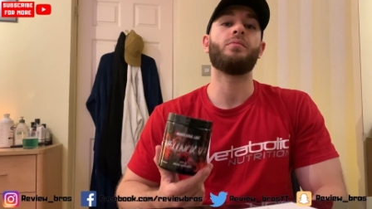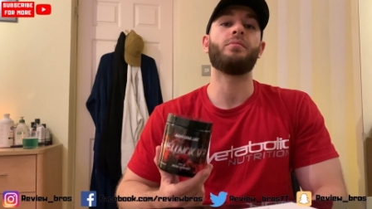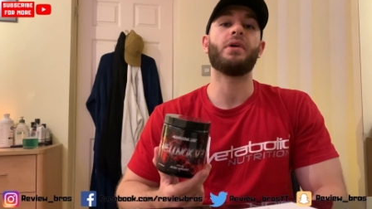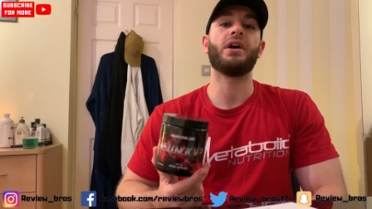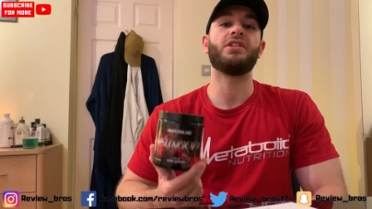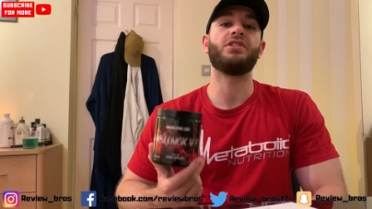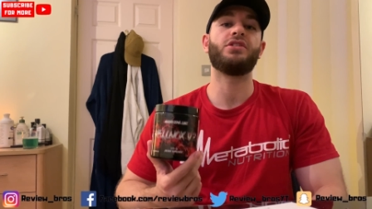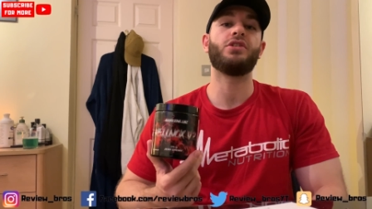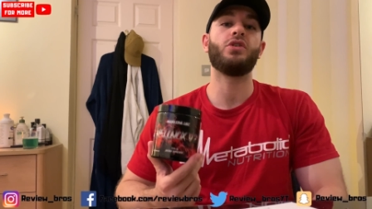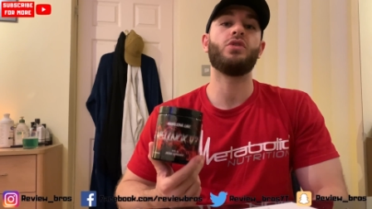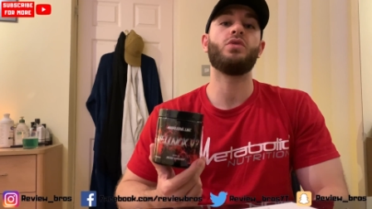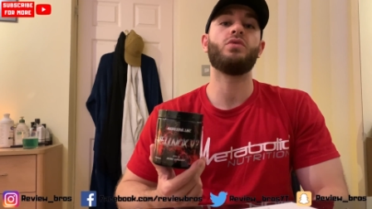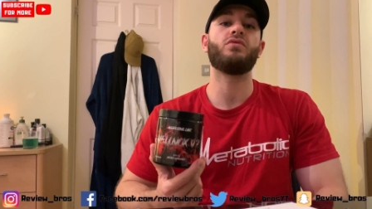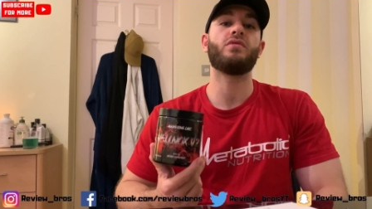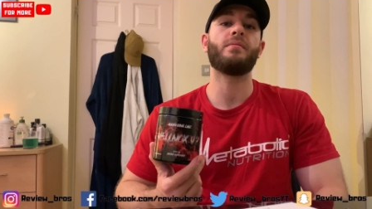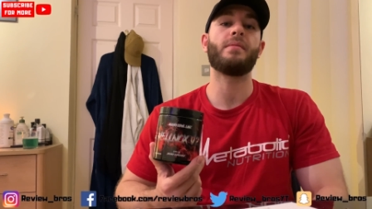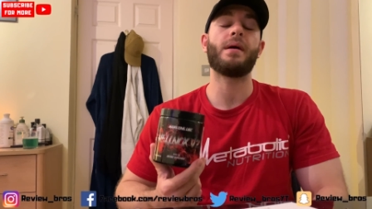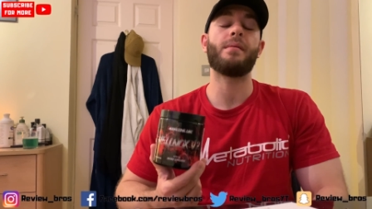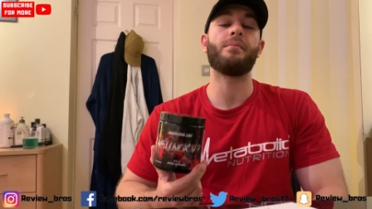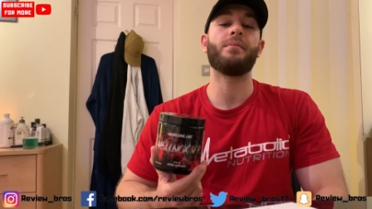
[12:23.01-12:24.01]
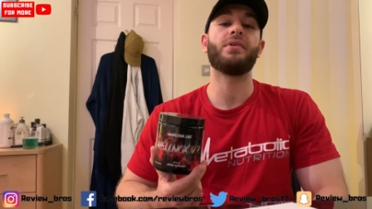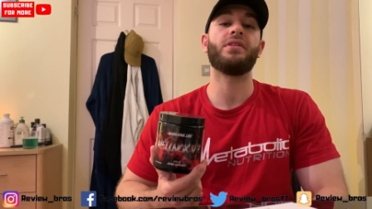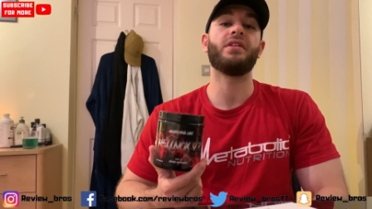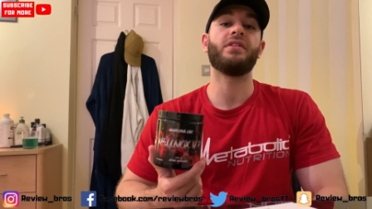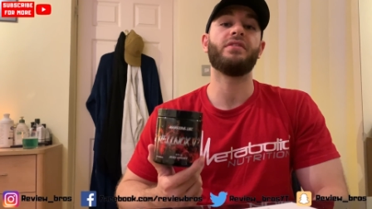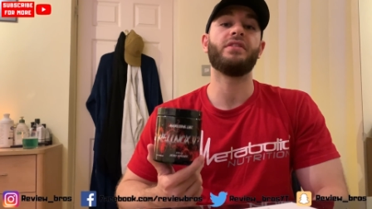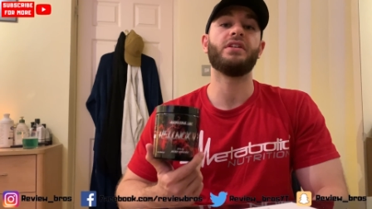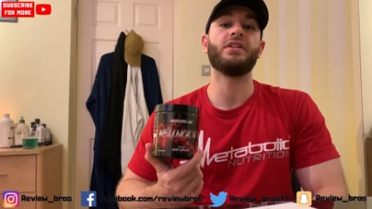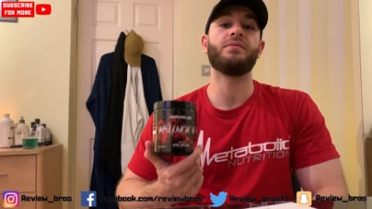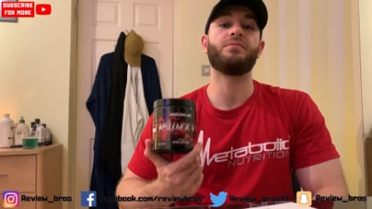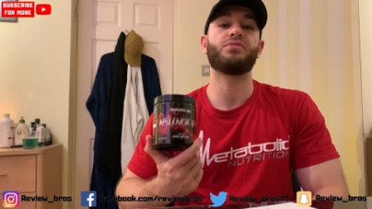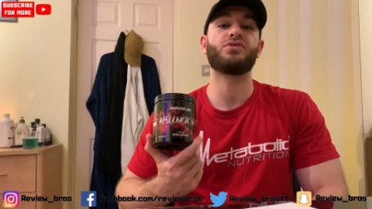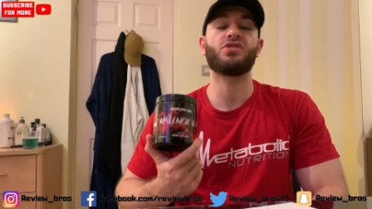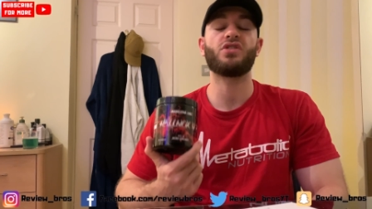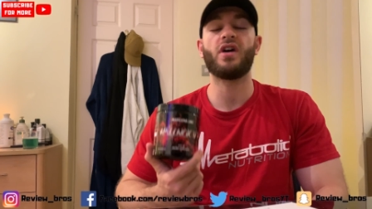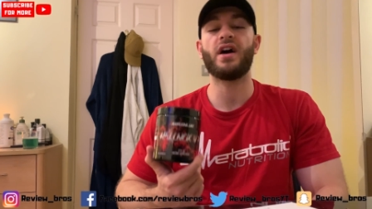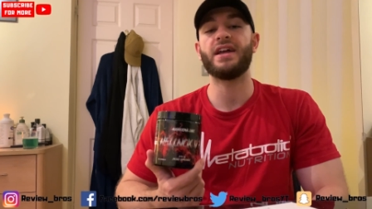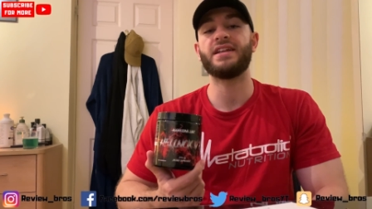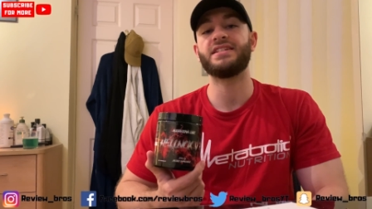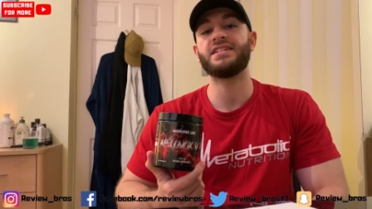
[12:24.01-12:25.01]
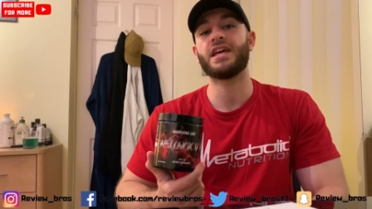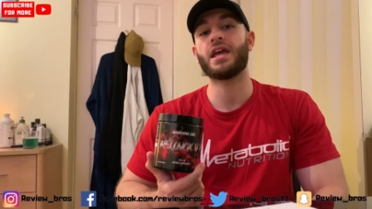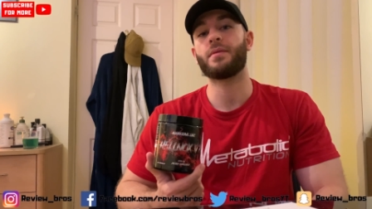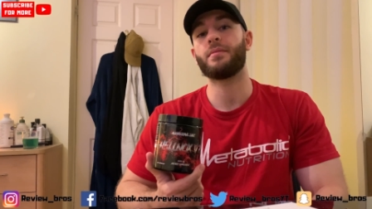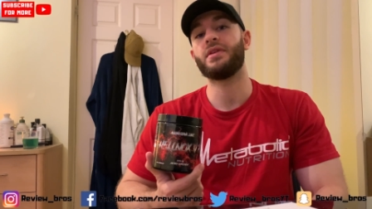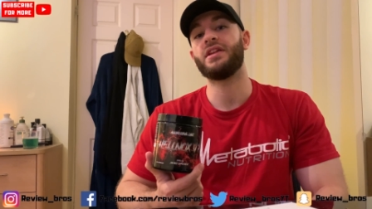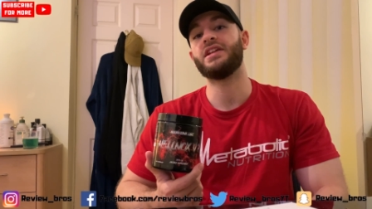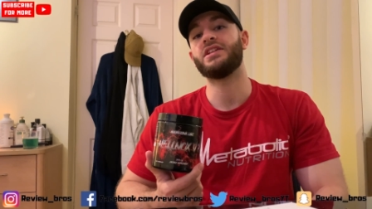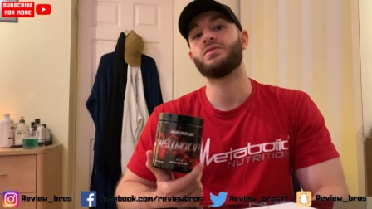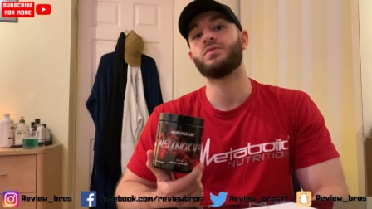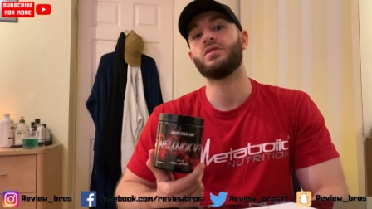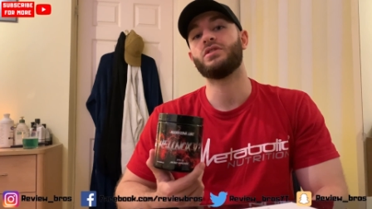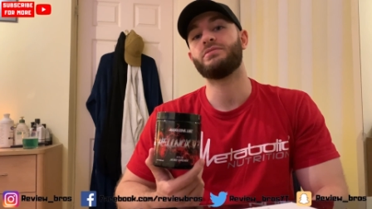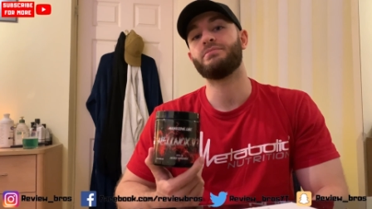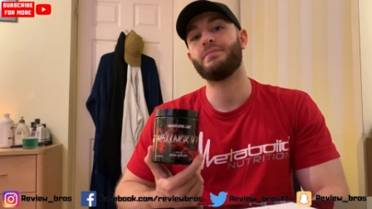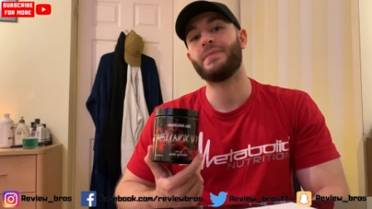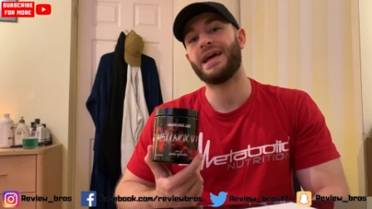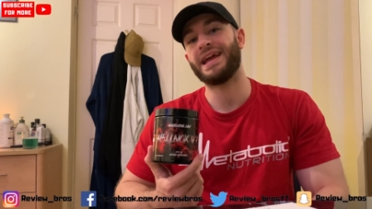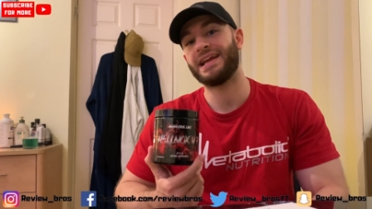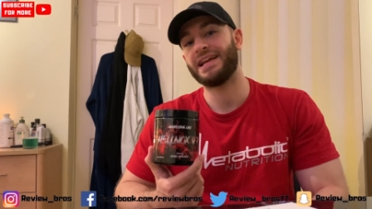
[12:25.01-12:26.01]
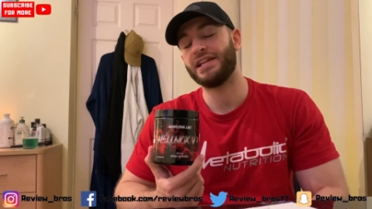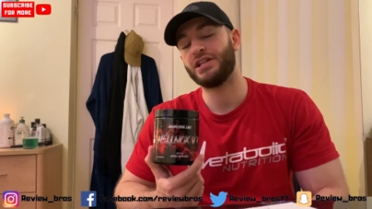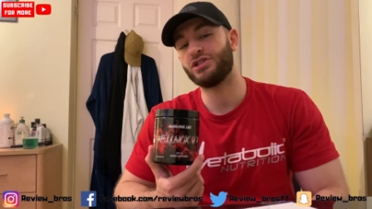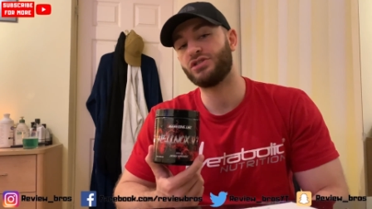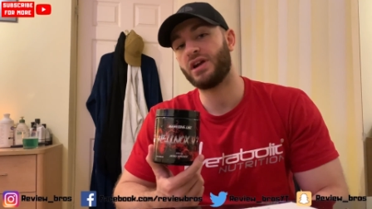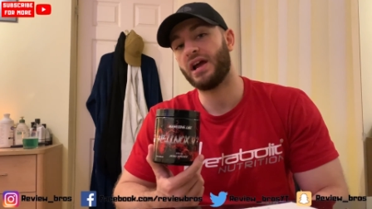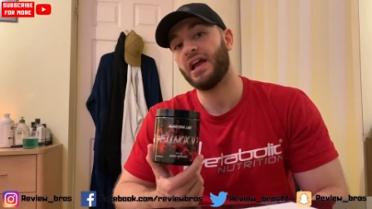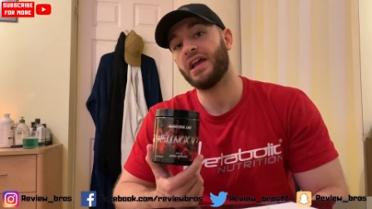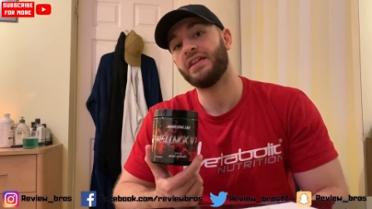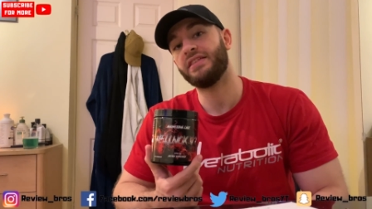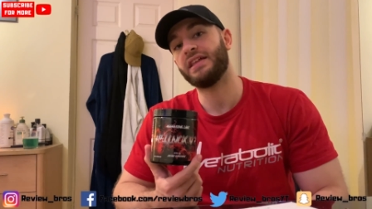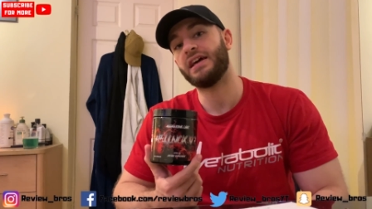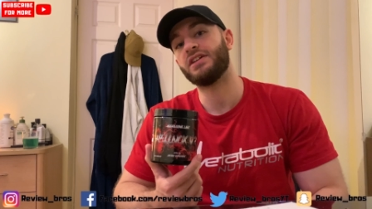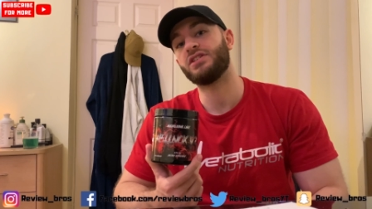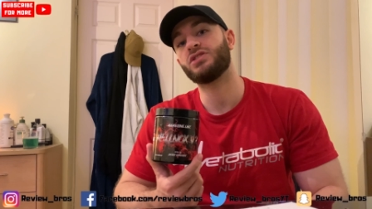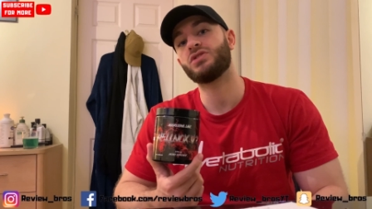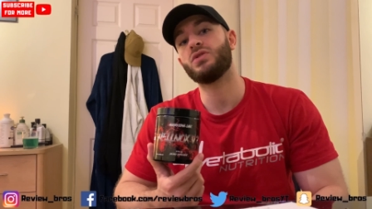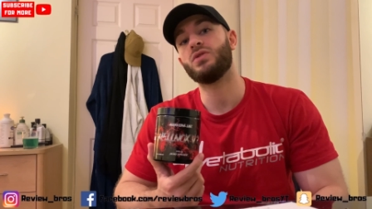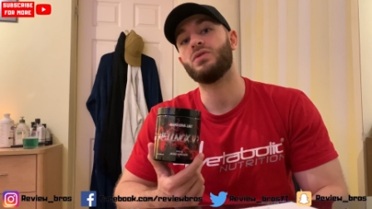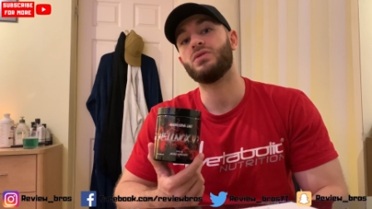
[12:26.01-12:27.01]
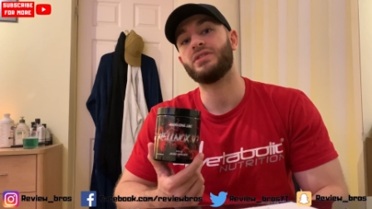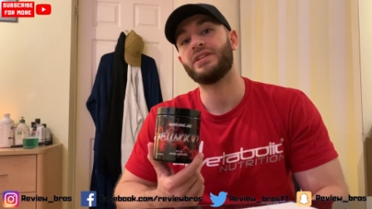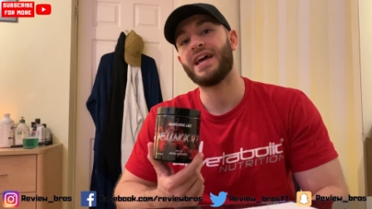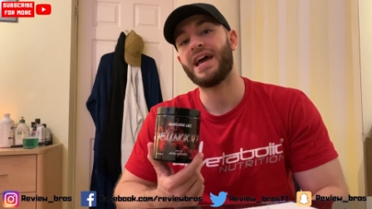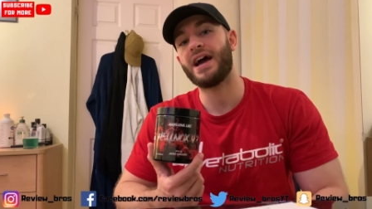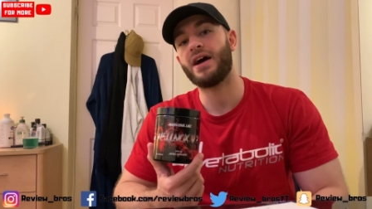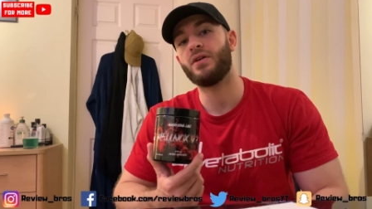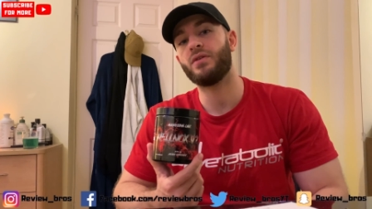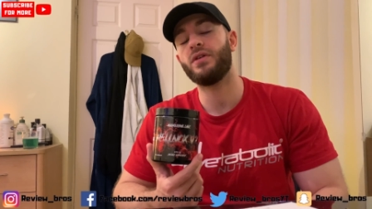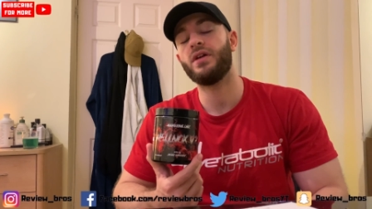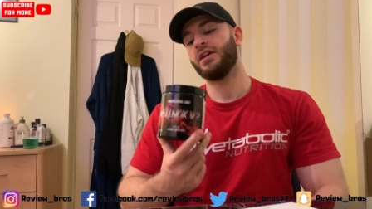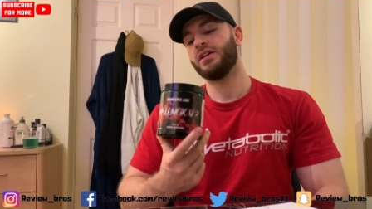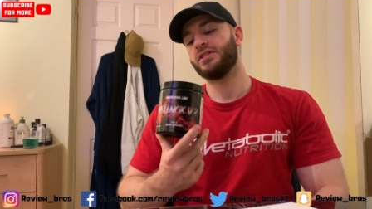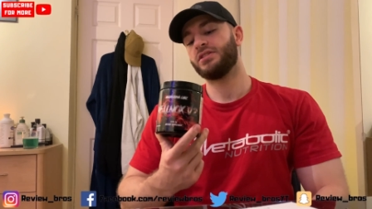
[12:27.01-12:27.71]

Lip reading: but do remember that the price segment is what's mainly dragging that score down.